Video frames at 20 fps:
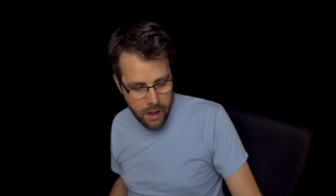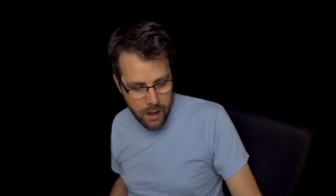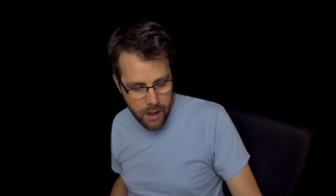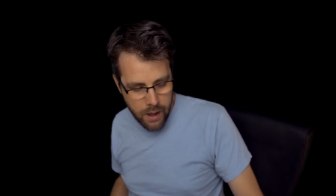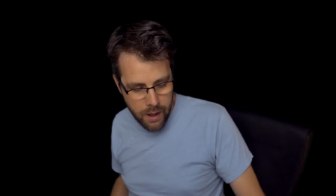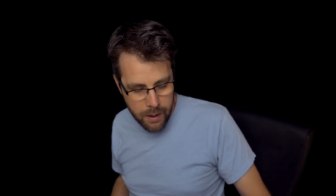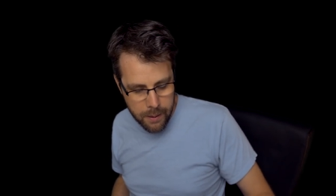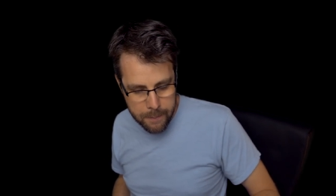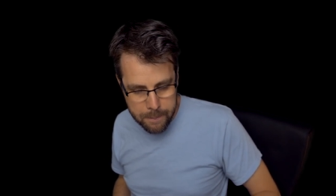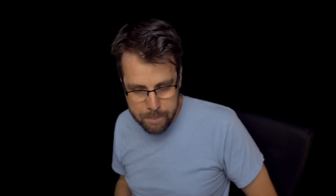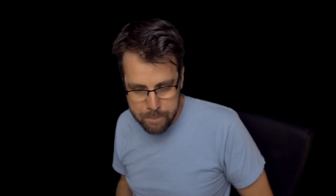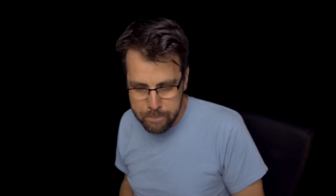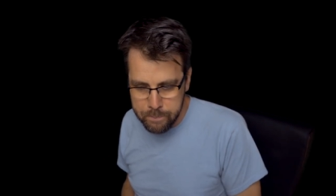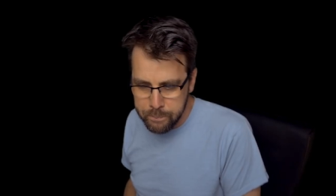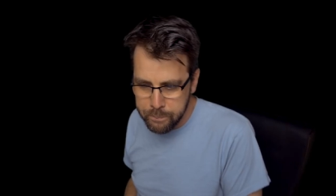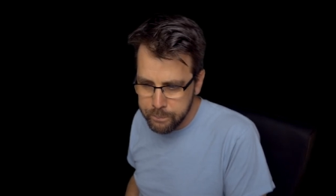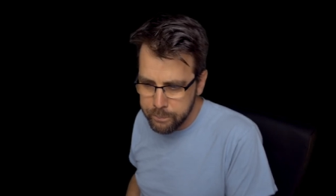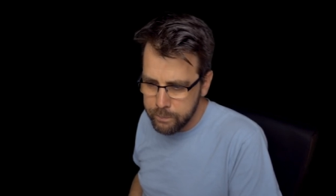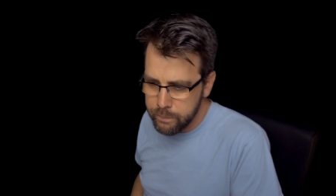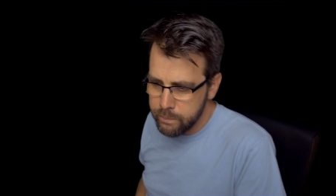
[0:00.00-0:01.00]
Um,
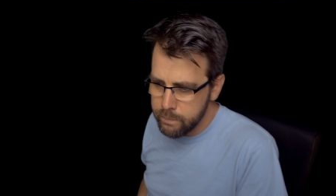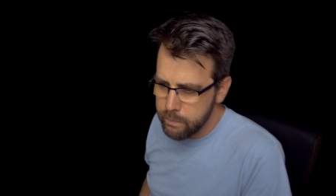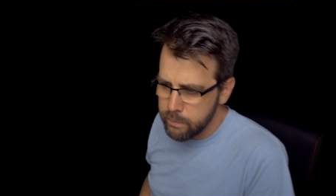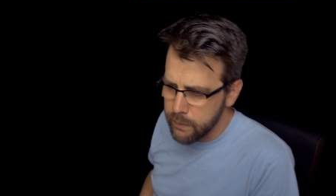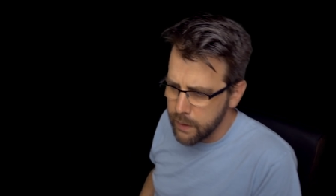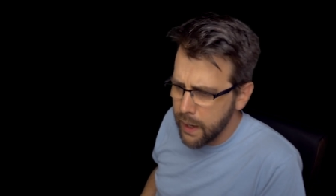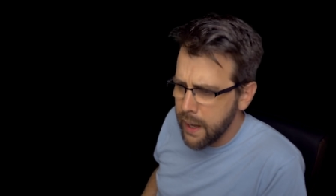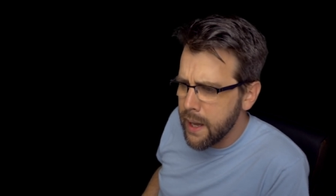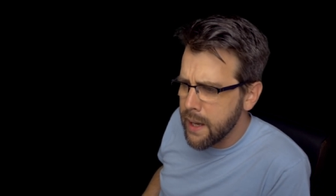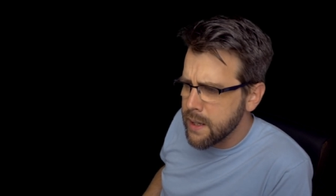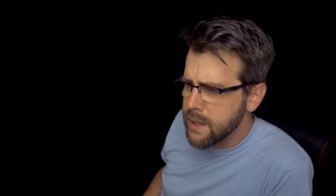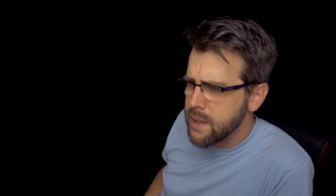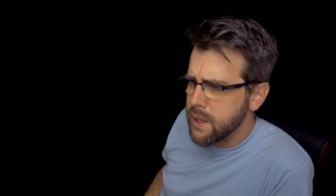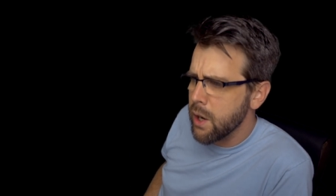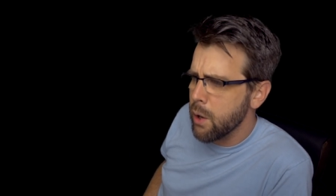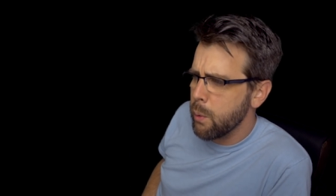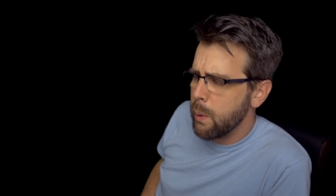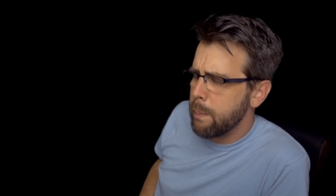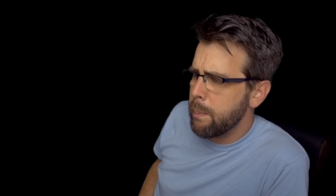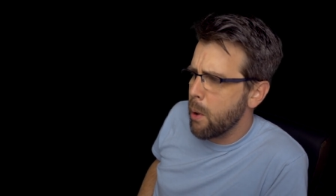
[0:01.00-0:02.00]
and you
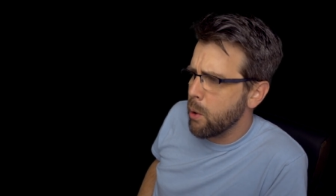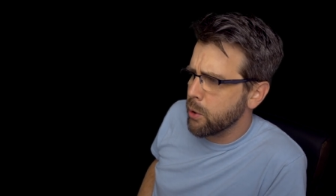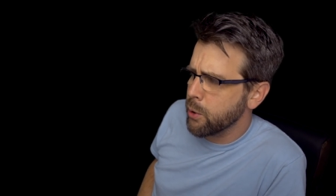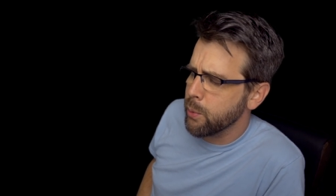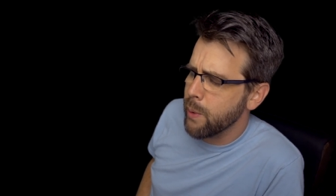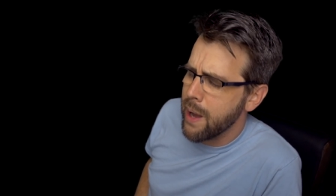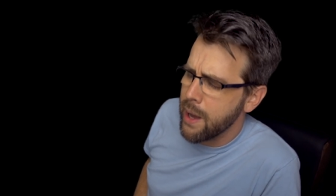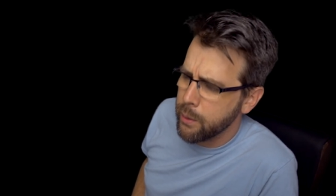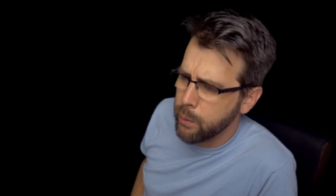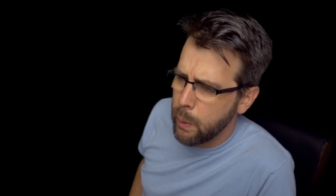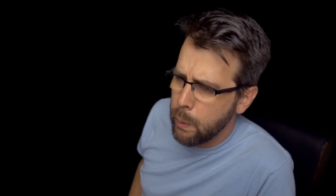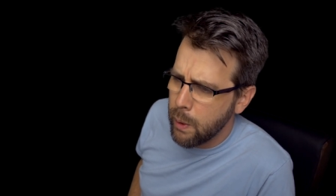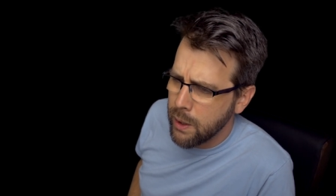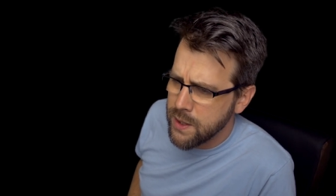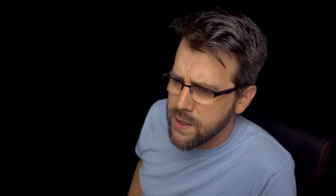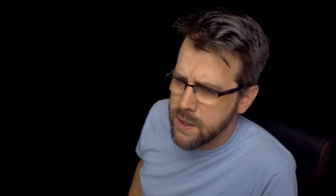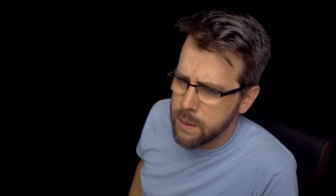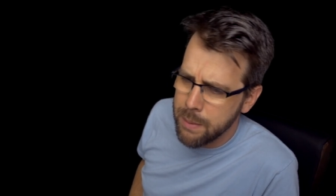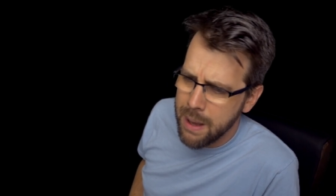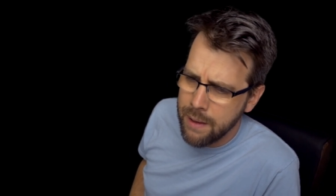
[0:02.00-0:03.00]
know we poked around we
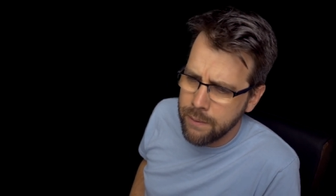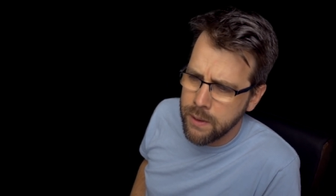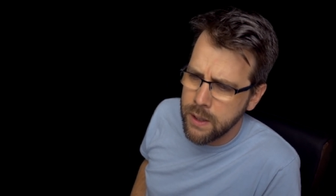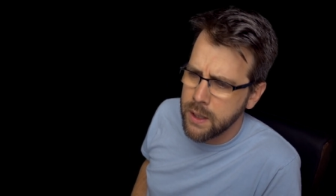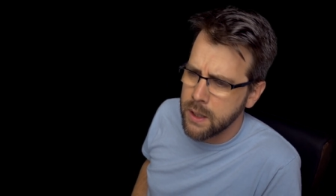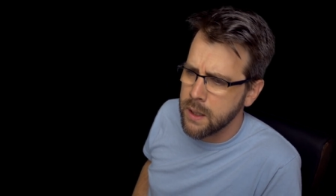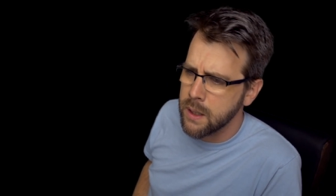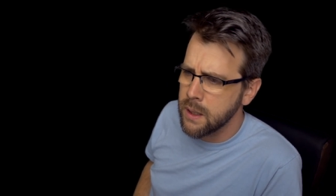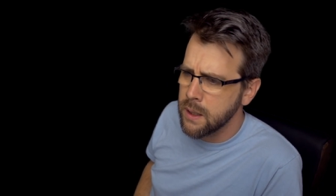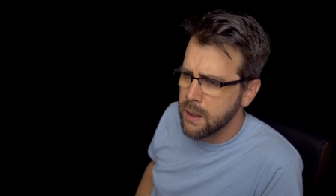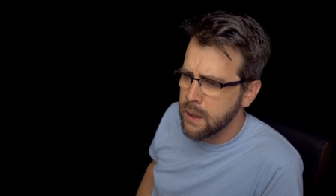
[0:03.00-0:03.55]
watched them have a,